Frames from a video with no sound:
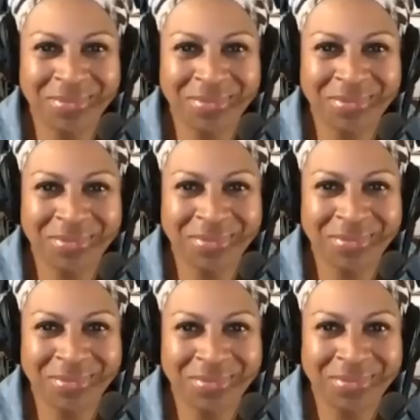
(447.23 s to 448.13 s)

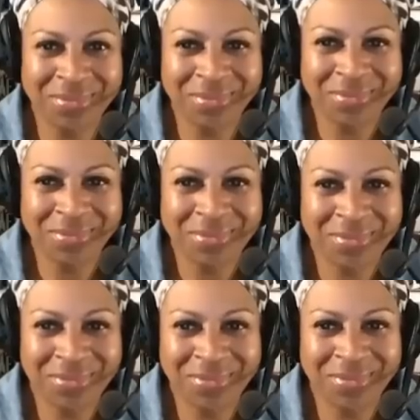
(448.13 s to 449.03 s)

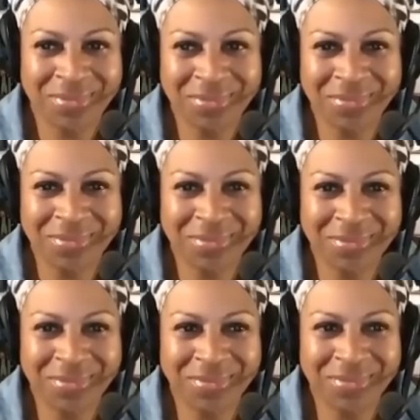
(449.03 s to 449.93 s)

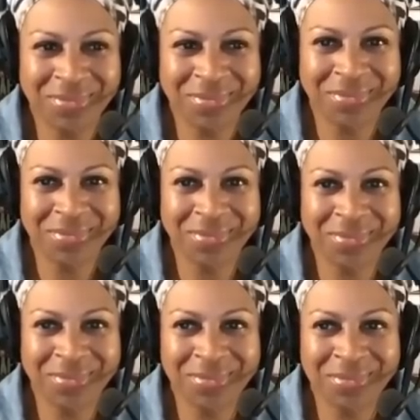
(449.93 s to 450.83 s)

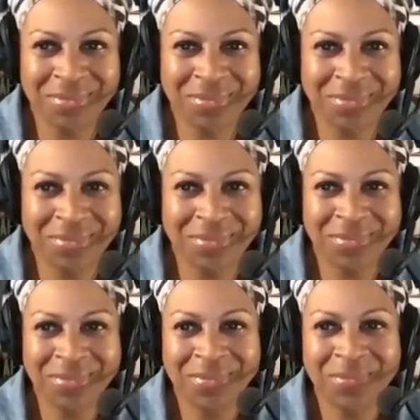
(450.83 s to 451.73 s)

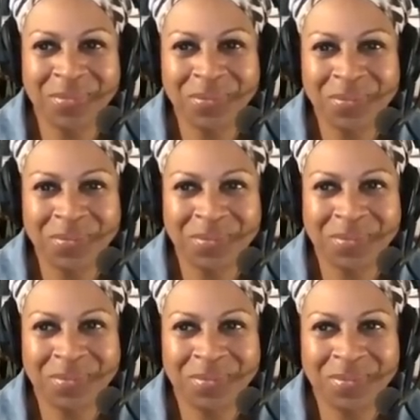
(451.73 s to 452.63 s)

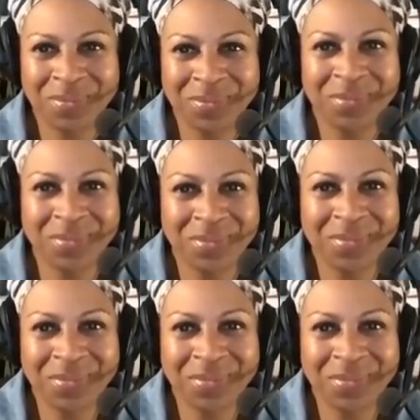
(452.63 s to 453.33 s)
This person isn't speaking.